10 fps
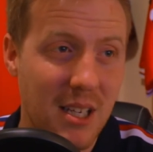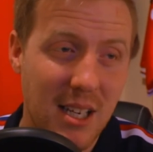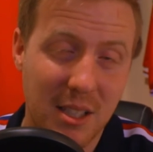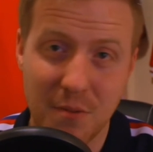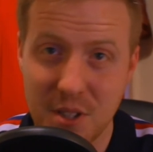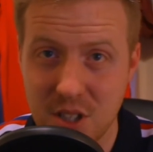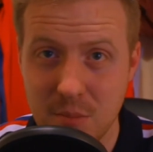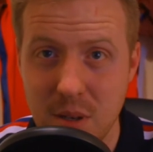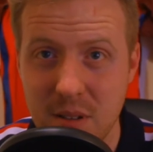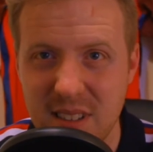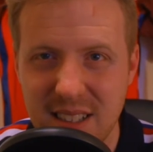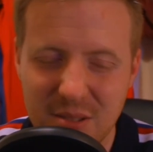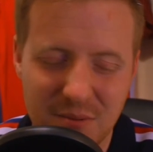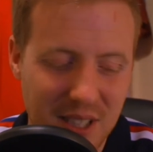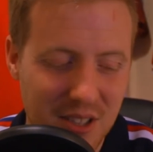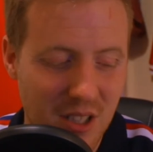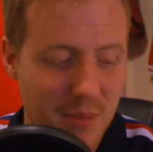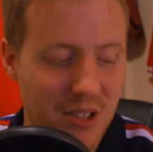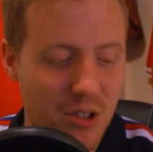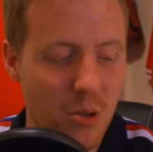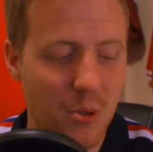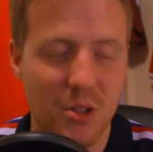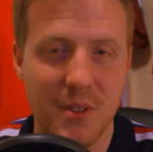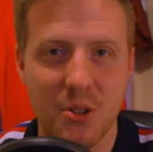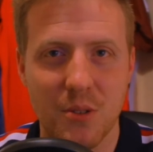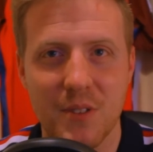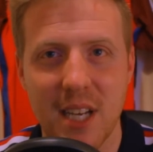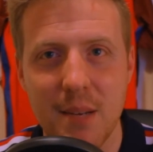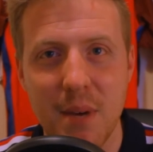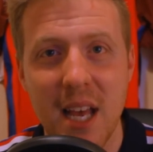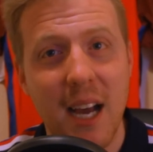I don't think it's going to be too much of a tough game.